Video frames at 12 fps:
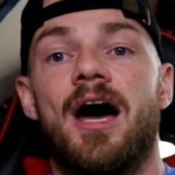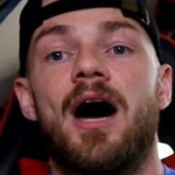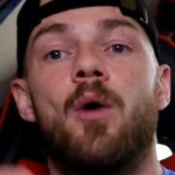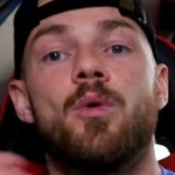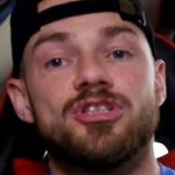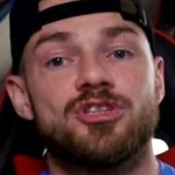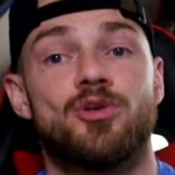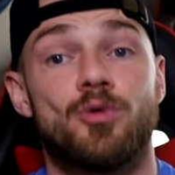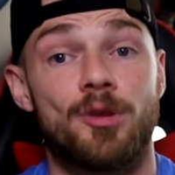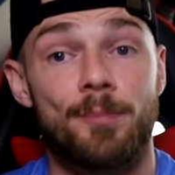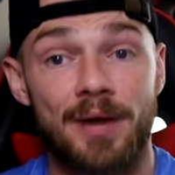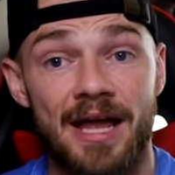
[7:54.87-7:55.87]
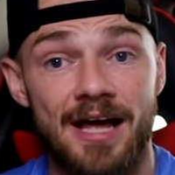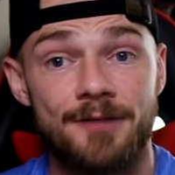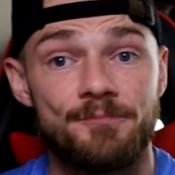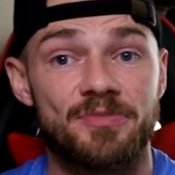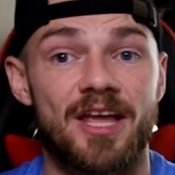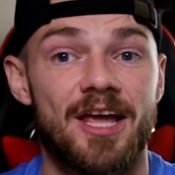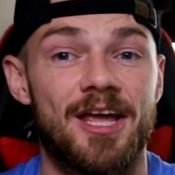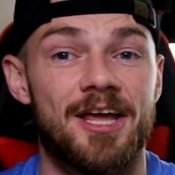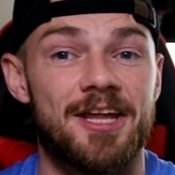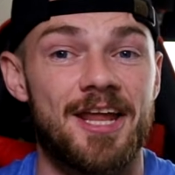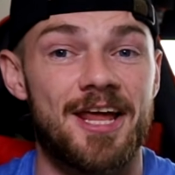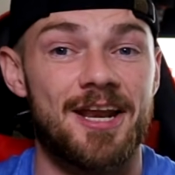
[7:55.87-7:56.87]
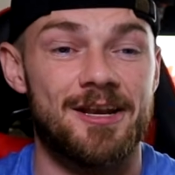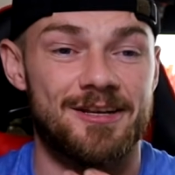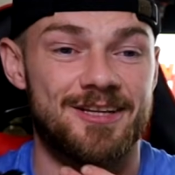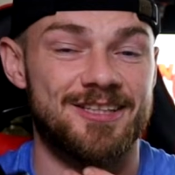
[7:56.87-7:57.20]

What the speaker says: I want you to know the plan and then